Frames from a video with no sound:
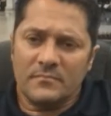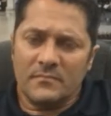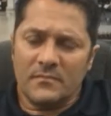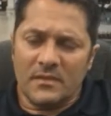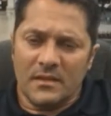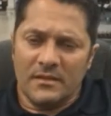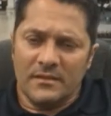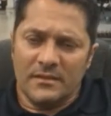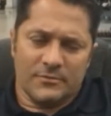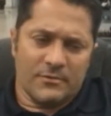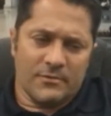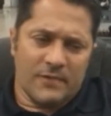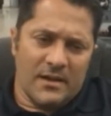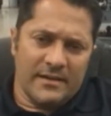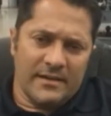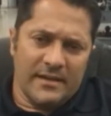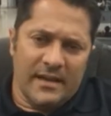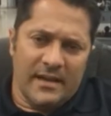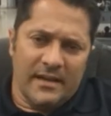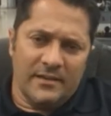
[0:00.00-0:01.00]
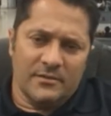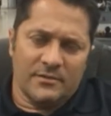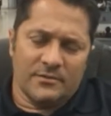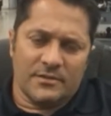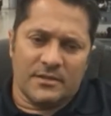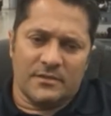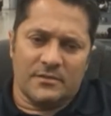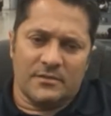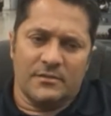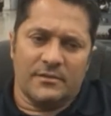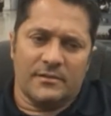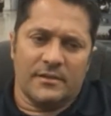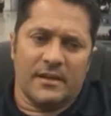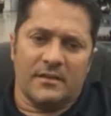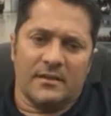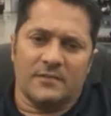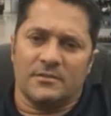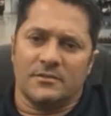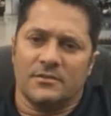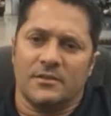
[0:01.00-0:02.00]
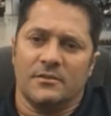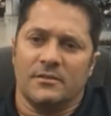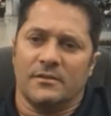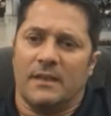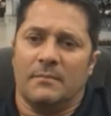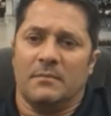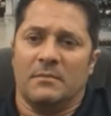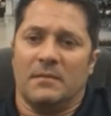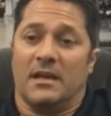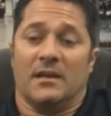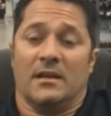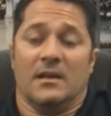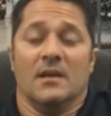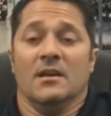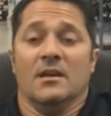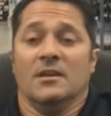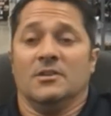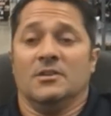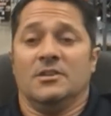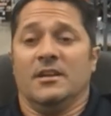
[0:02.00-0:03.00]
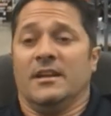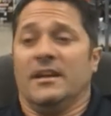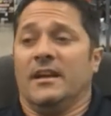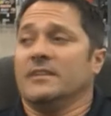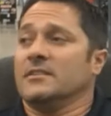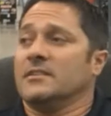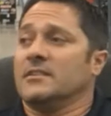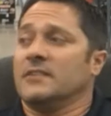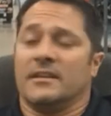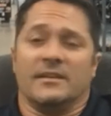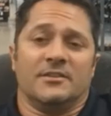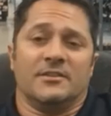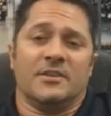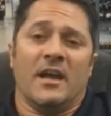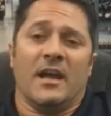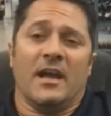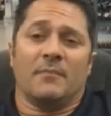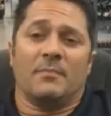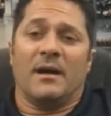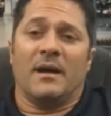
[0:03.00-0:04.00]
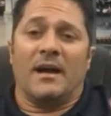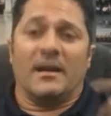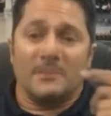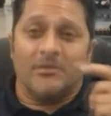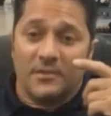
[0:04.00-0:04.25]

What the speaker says: this Ron Daniels, in 2002. And I'm like, shit, I just hit the jackpot.